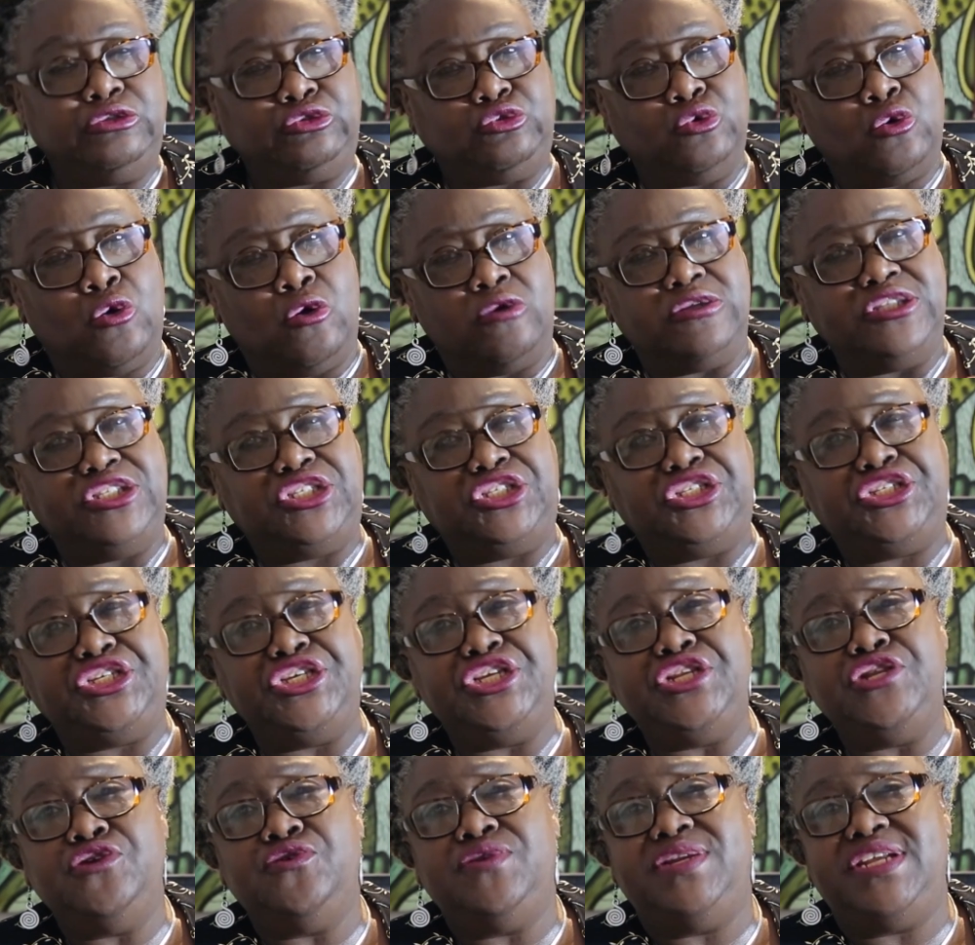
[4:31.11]
to
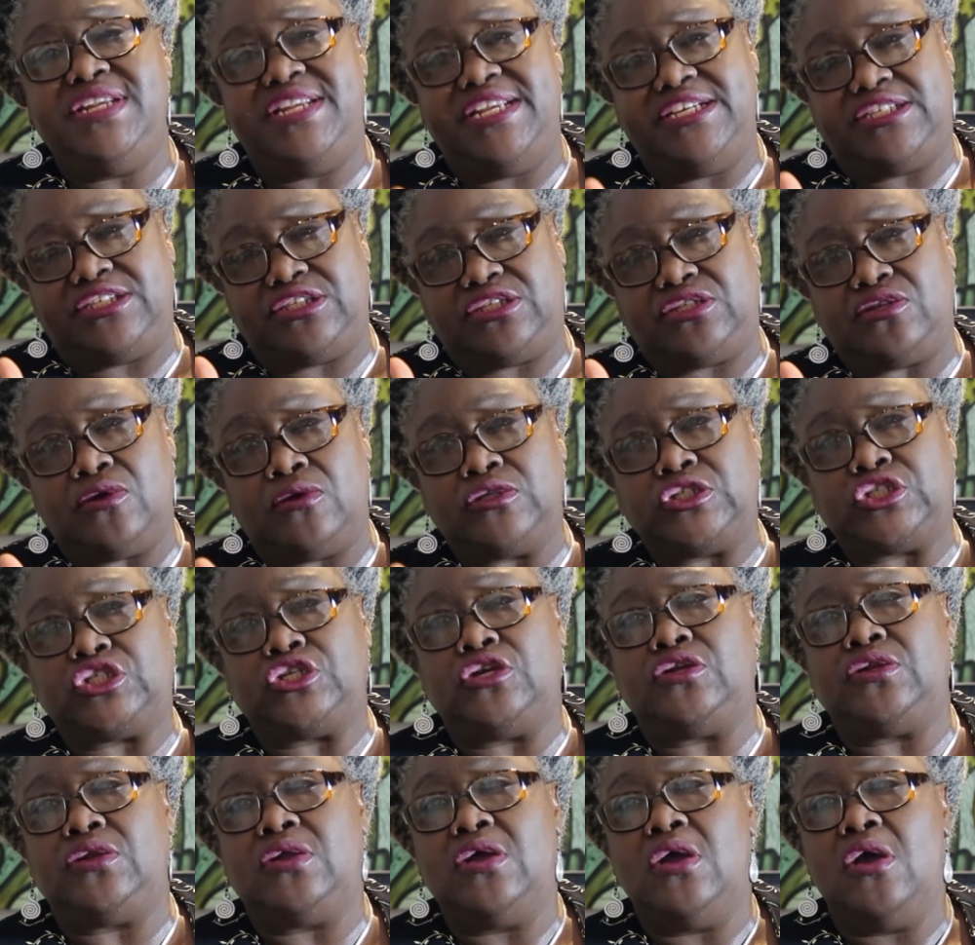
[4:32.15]
continue the
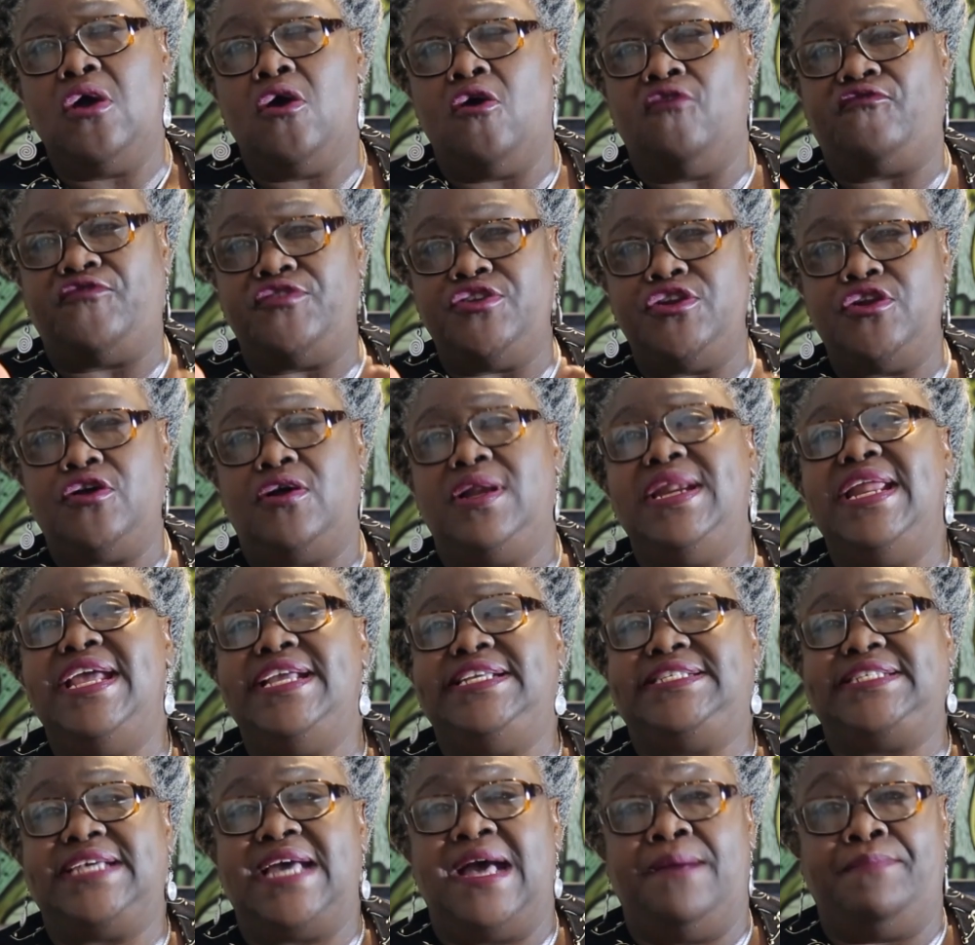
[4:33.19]
distortion of
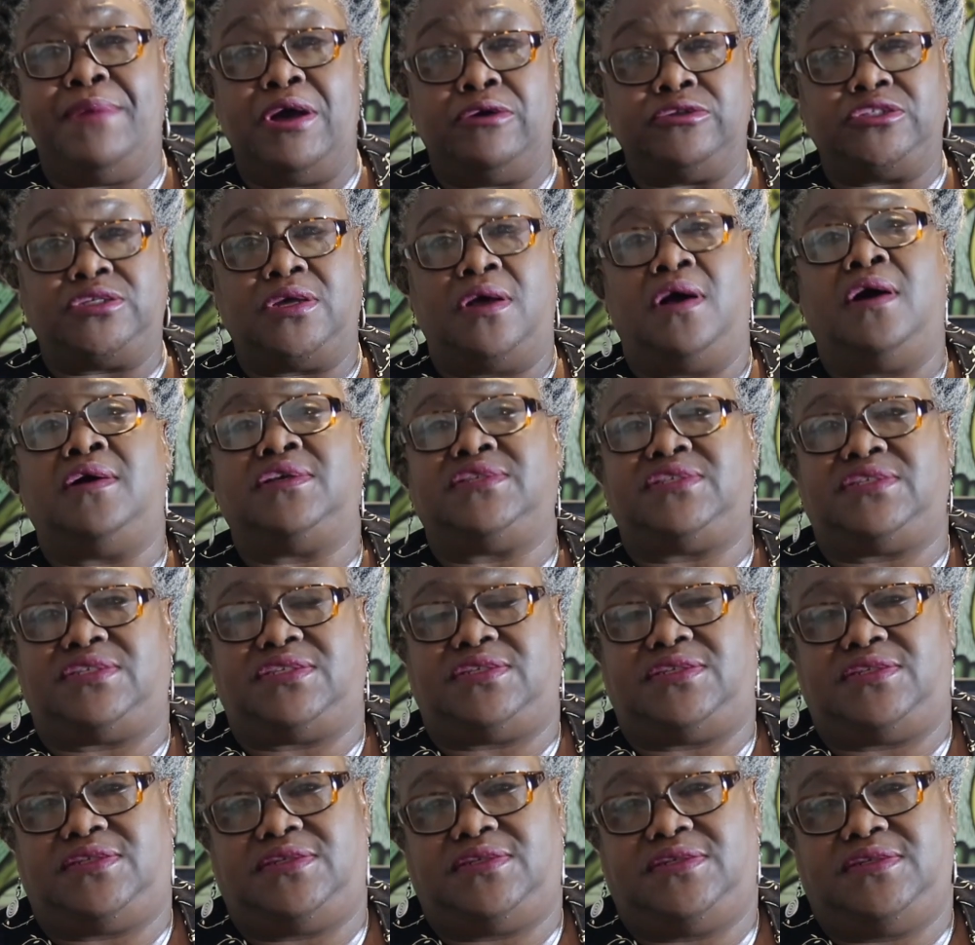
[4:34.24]
knowledge about
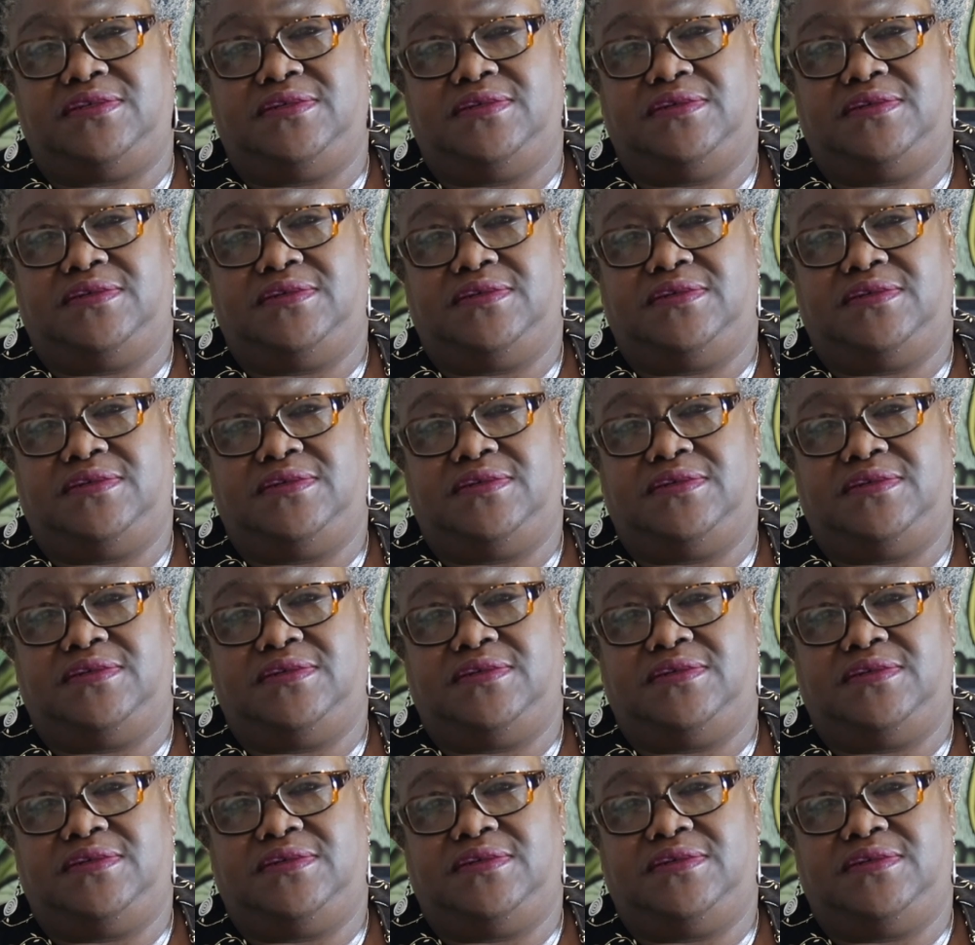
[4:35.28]
us.